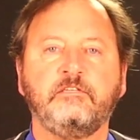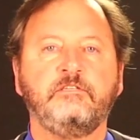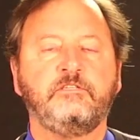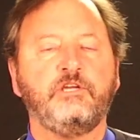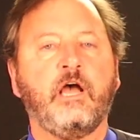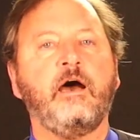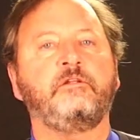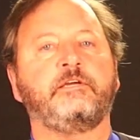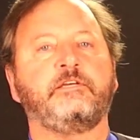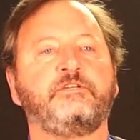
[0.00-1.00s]
this is
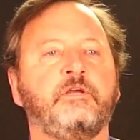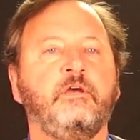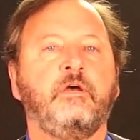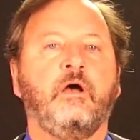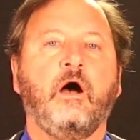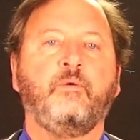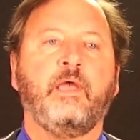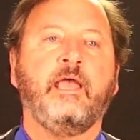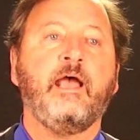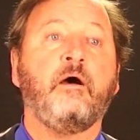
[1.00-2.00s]
childish.
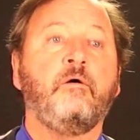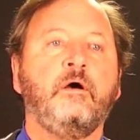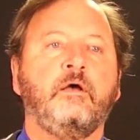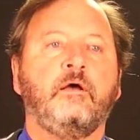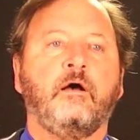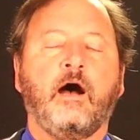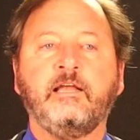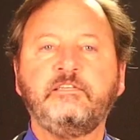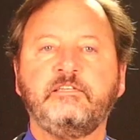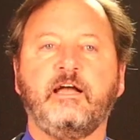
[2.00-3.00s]
Okay, now,
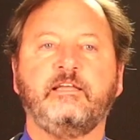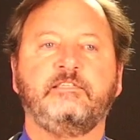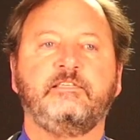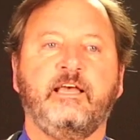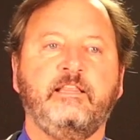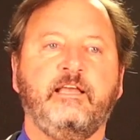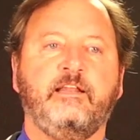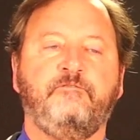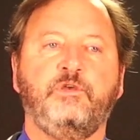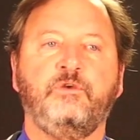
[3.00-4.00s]
Einstein said
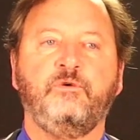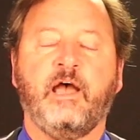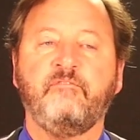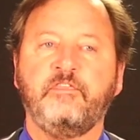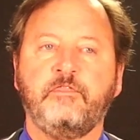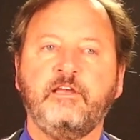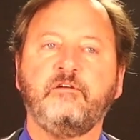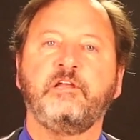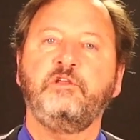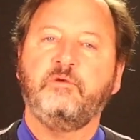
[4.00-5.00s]
that if you have a
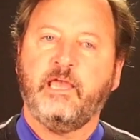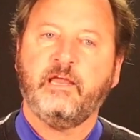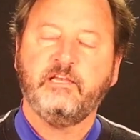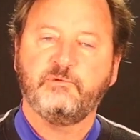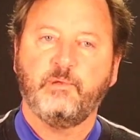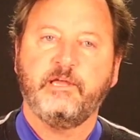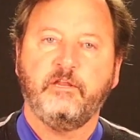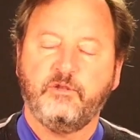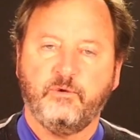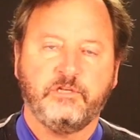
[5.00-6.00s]
theory and you can't
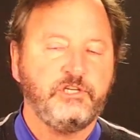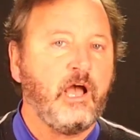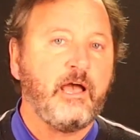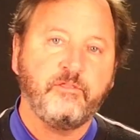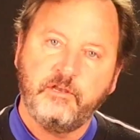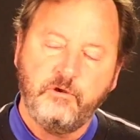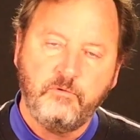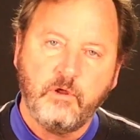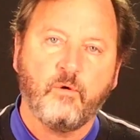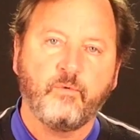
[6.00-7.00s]
explain it to a child, then you
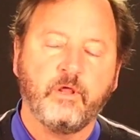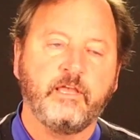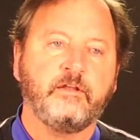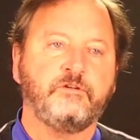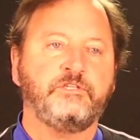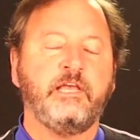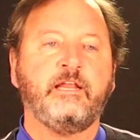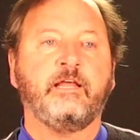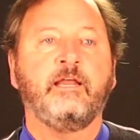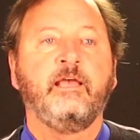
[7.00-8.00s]
don't really
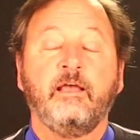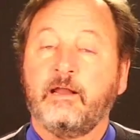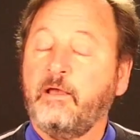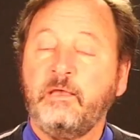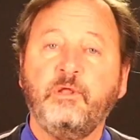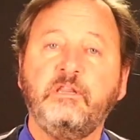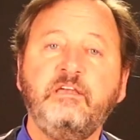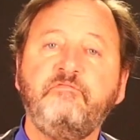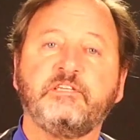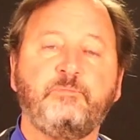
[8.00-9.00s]
understand it. Now, he
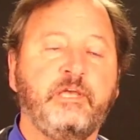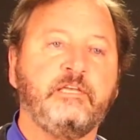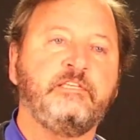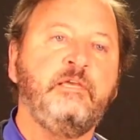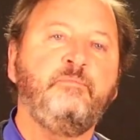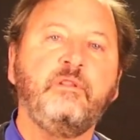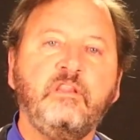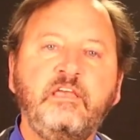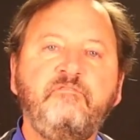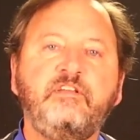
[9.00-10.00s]
believed this because he
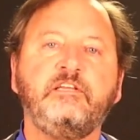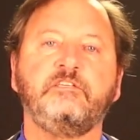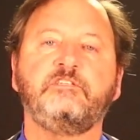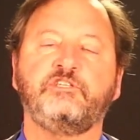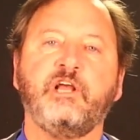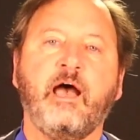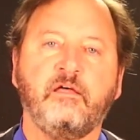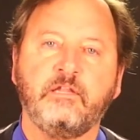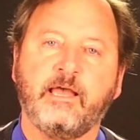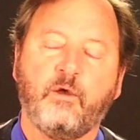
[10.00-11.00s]
believed in his
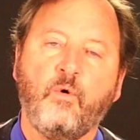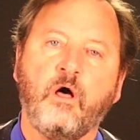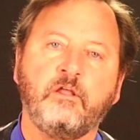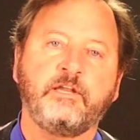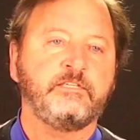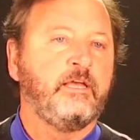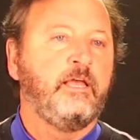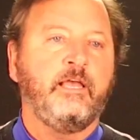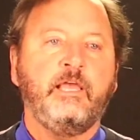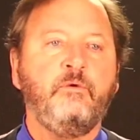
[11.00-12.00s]
childlike qualities.
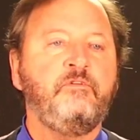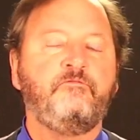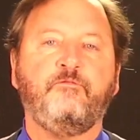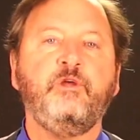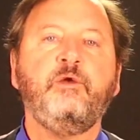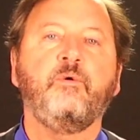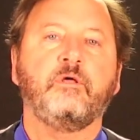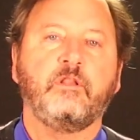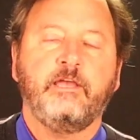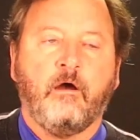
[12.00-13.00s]
He would
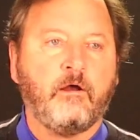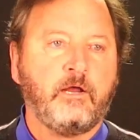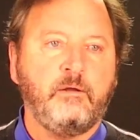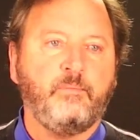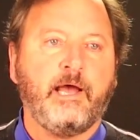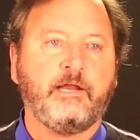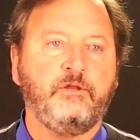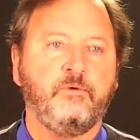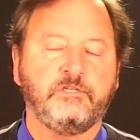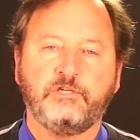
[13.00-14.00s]
frequently hearken back
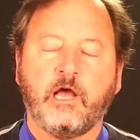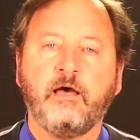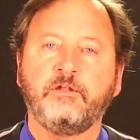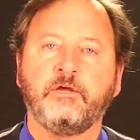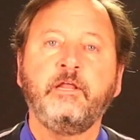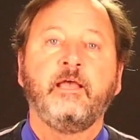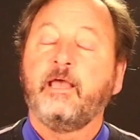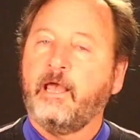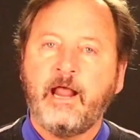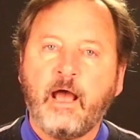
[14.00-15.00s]
to his childhood
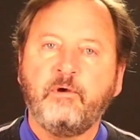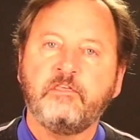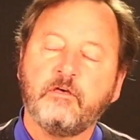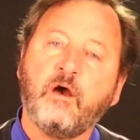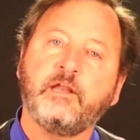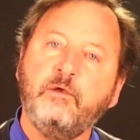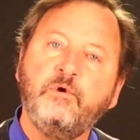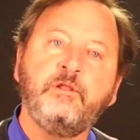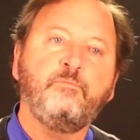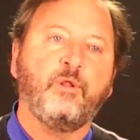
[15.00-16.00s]
and how he thought, and he
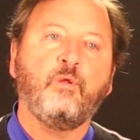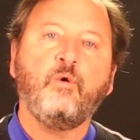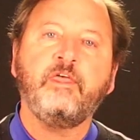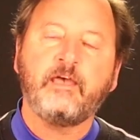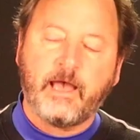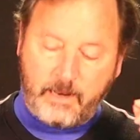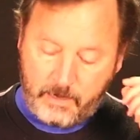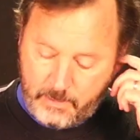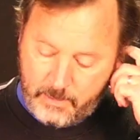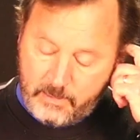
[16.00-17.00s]
would employ that
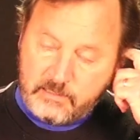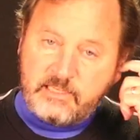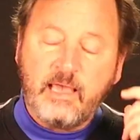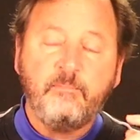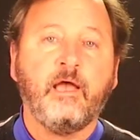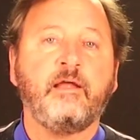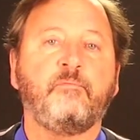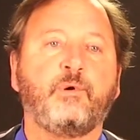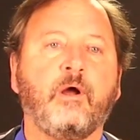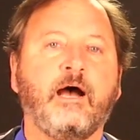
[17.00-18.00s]
same kind
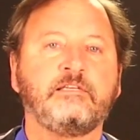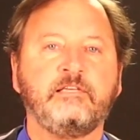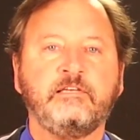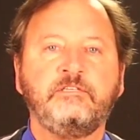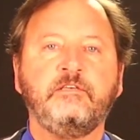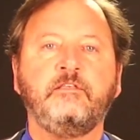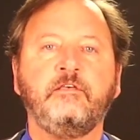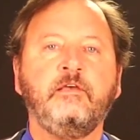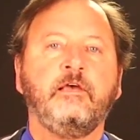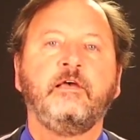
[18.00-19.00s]
of process to the